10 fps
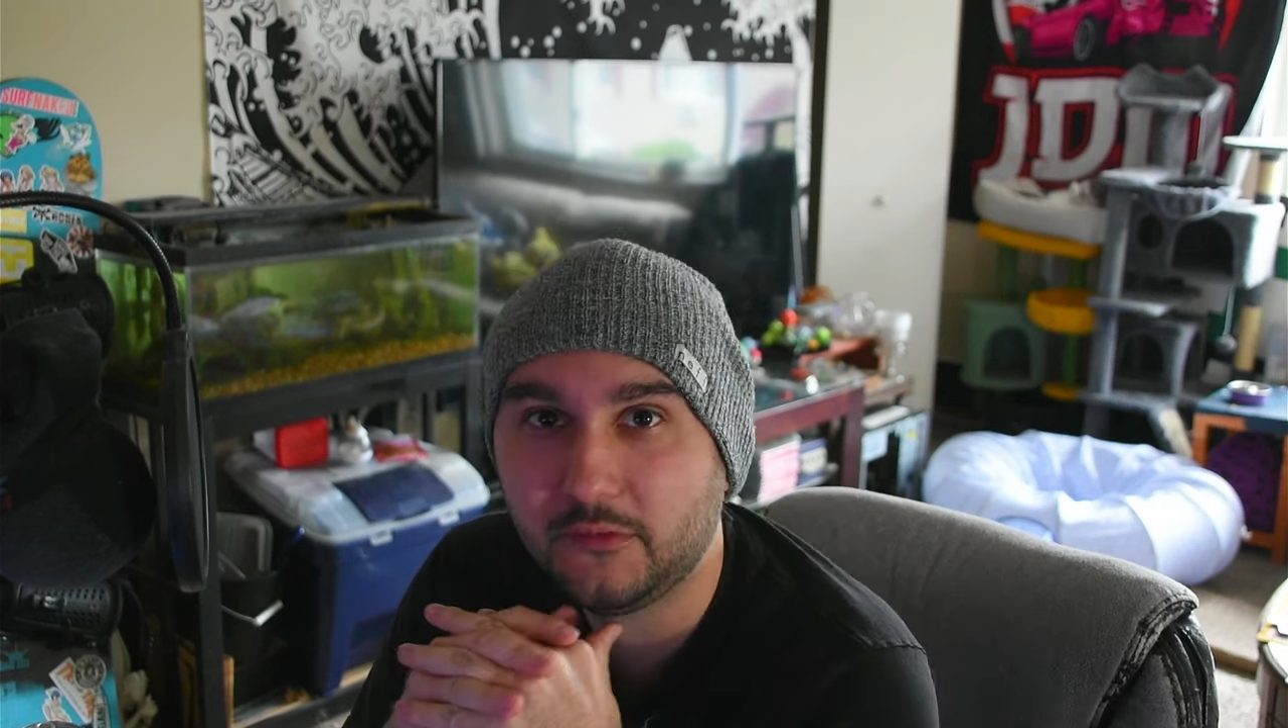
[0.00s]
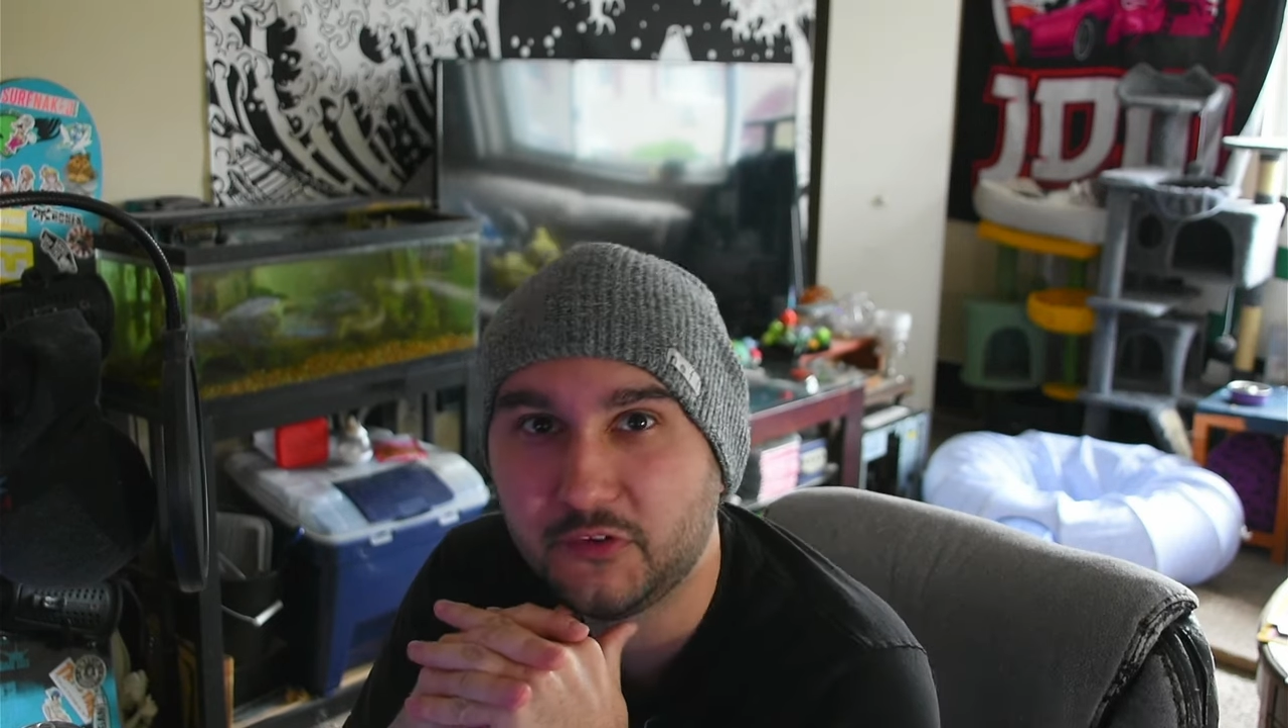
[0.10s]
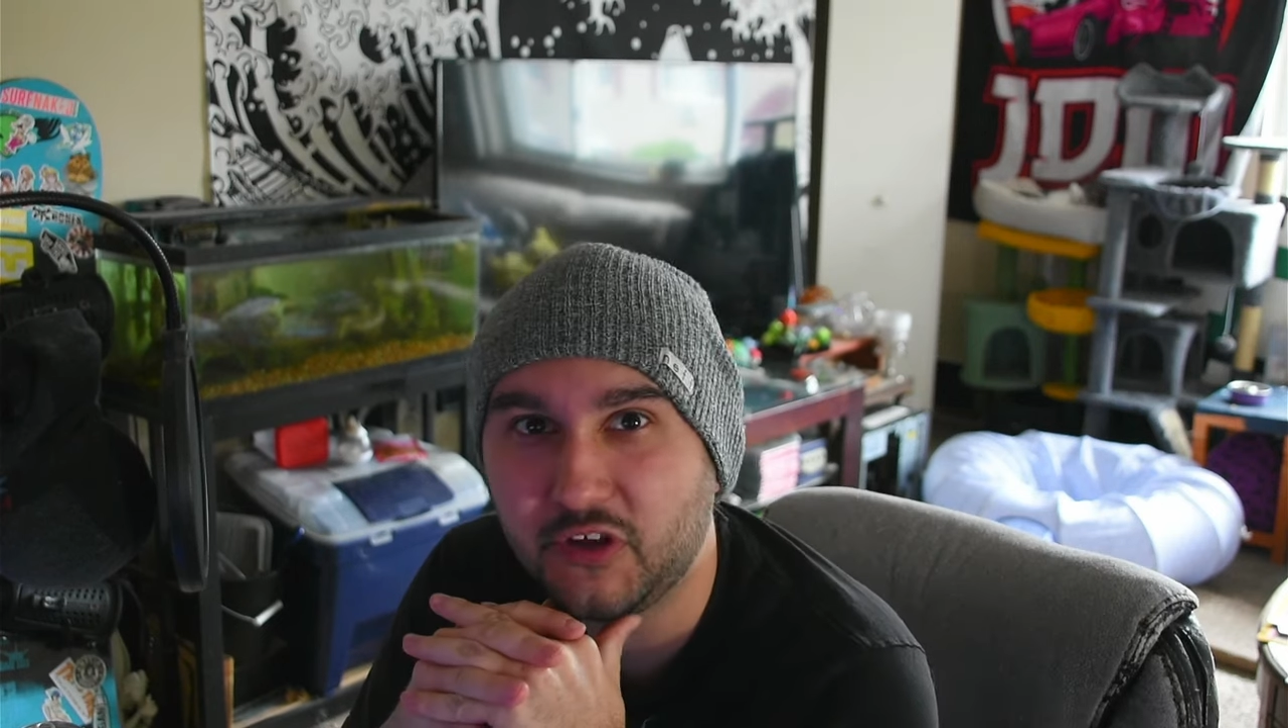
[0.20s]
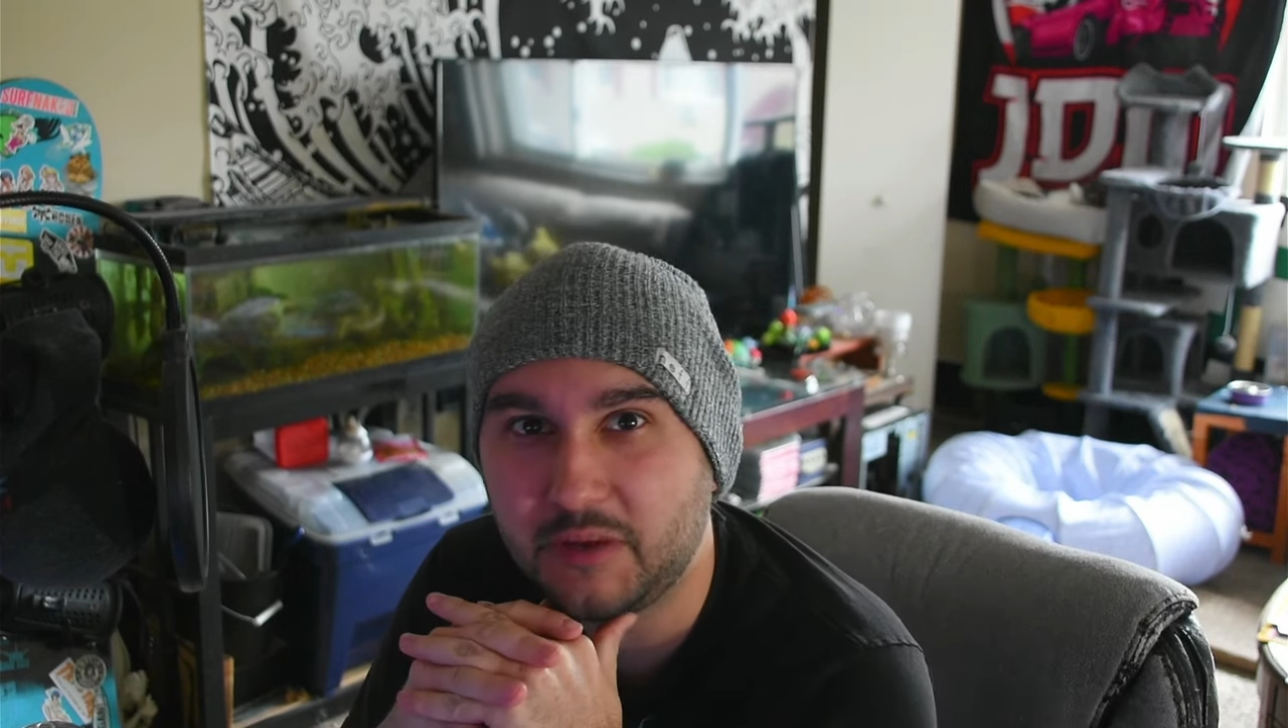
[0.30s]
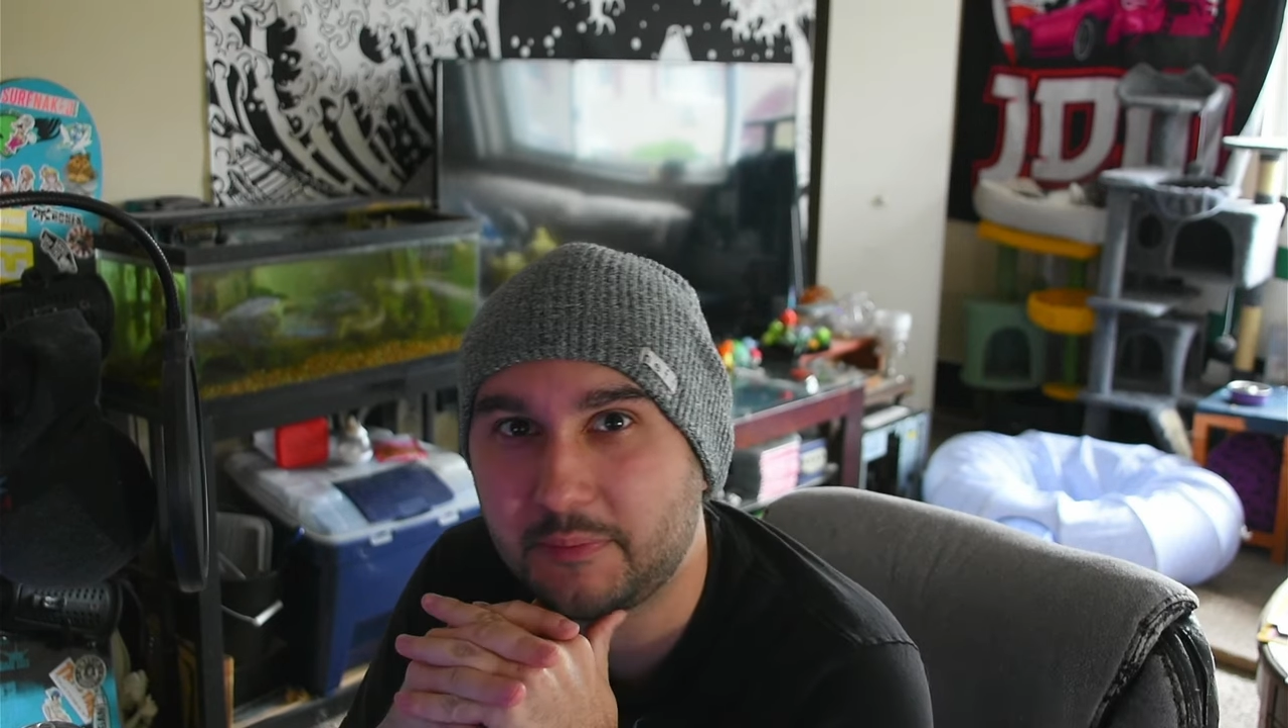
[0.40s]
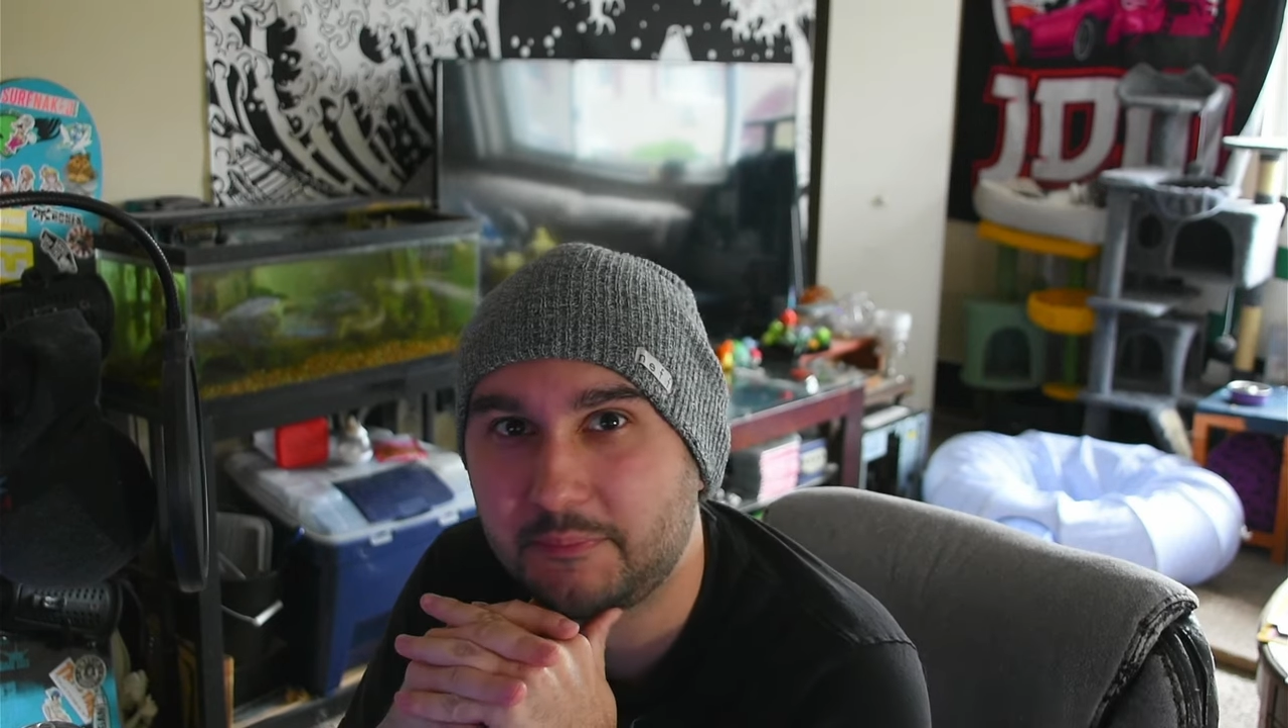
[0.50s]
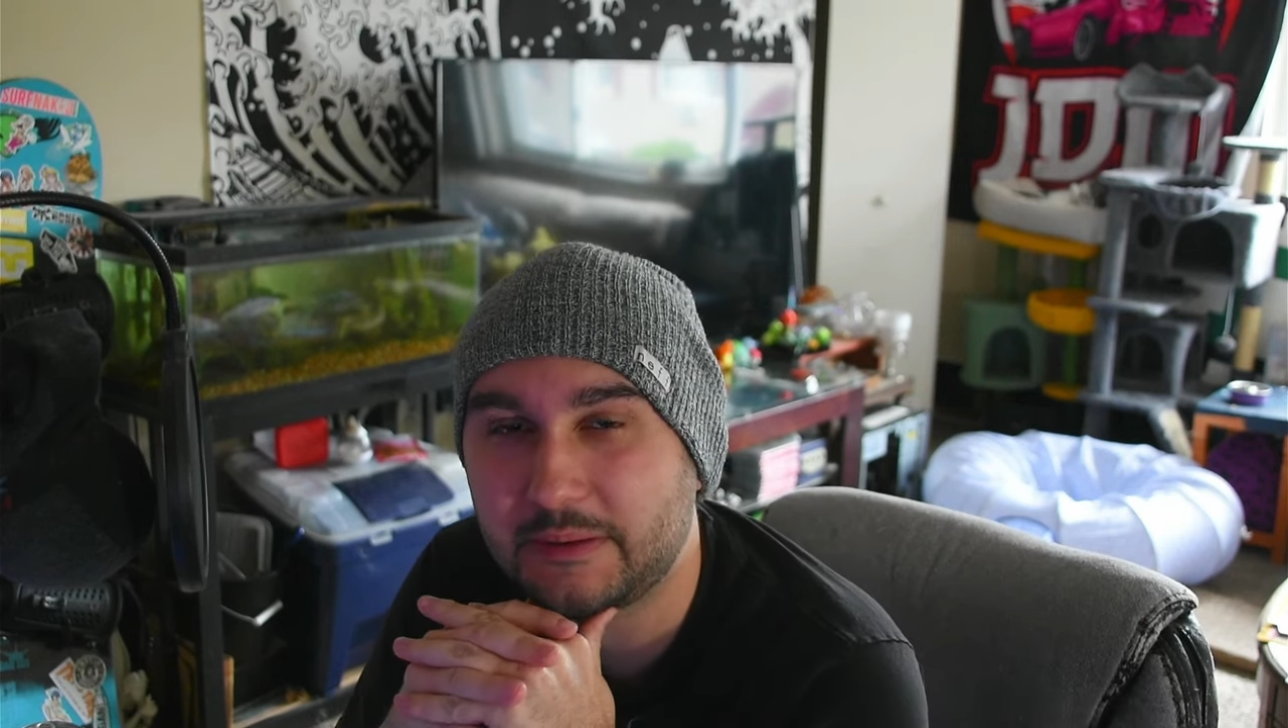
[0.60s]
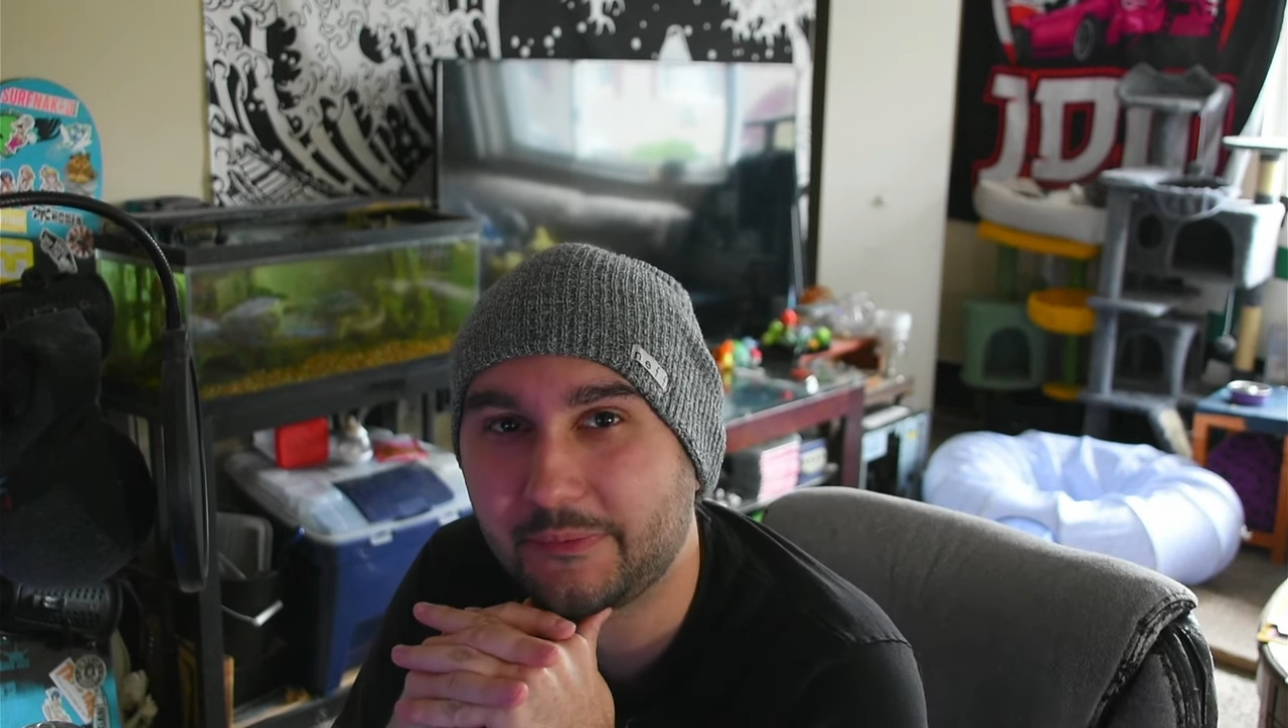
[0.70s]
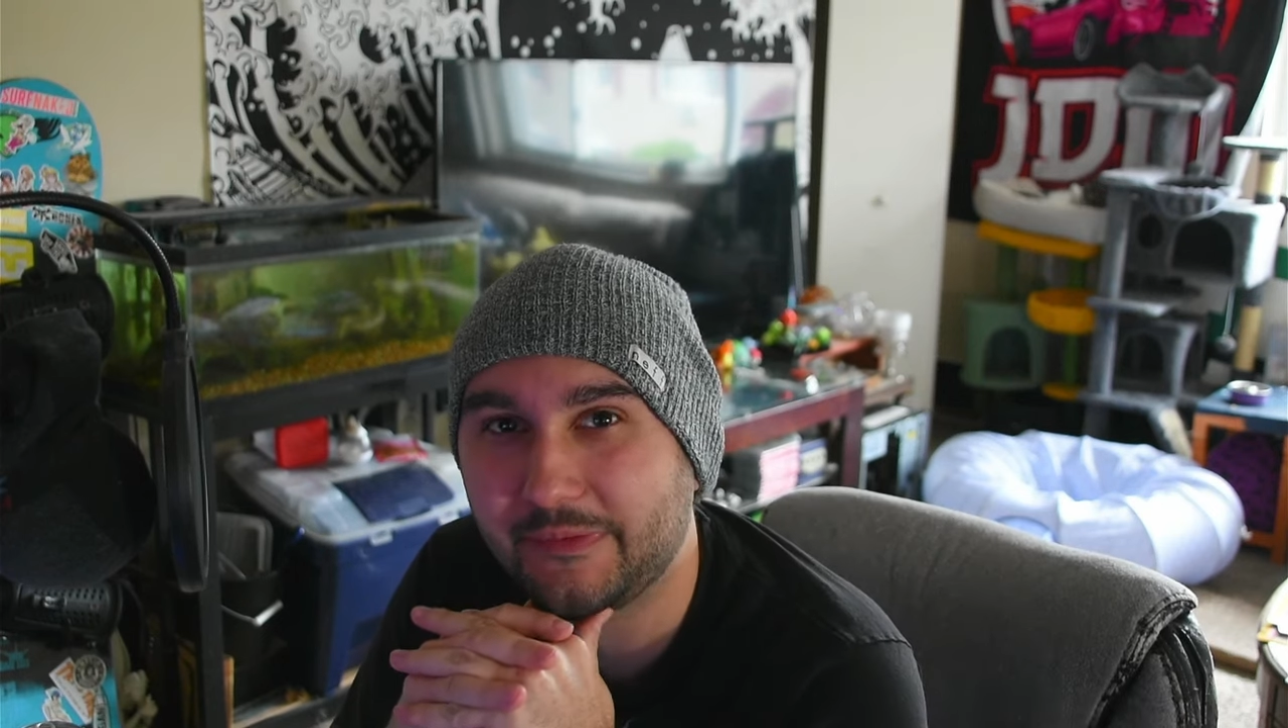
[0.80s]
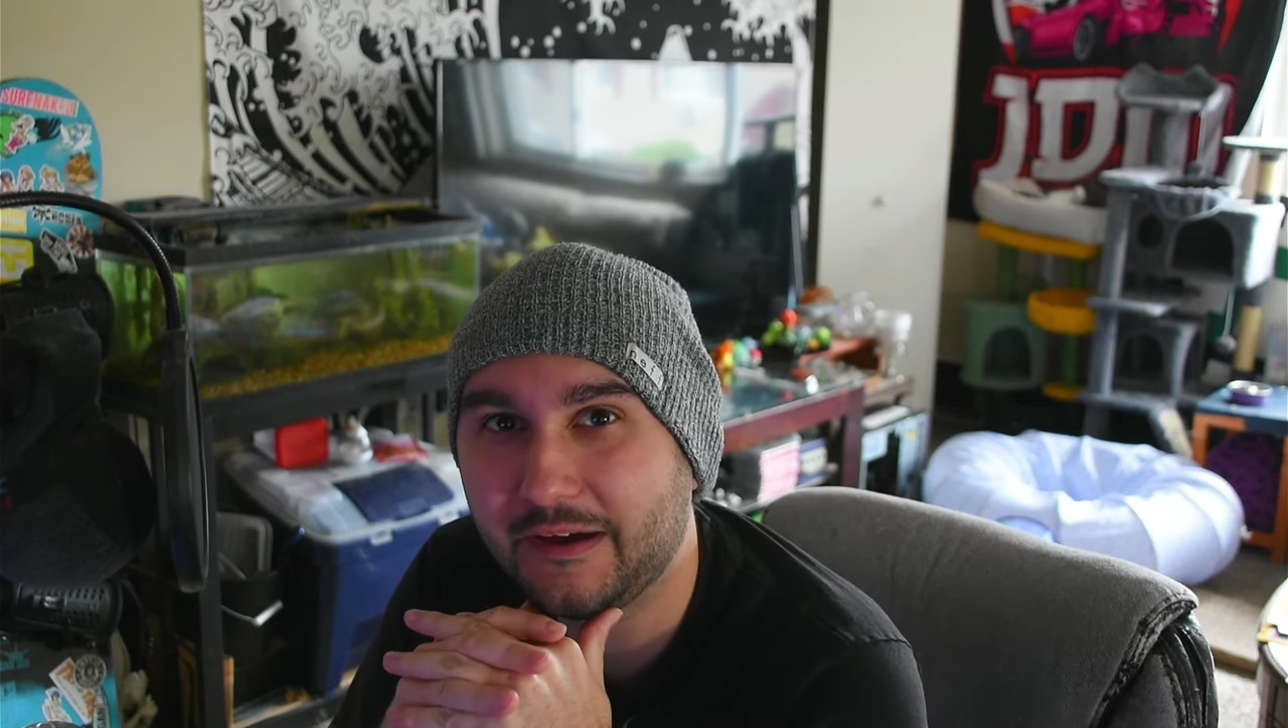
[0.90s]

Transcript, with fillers: The type of people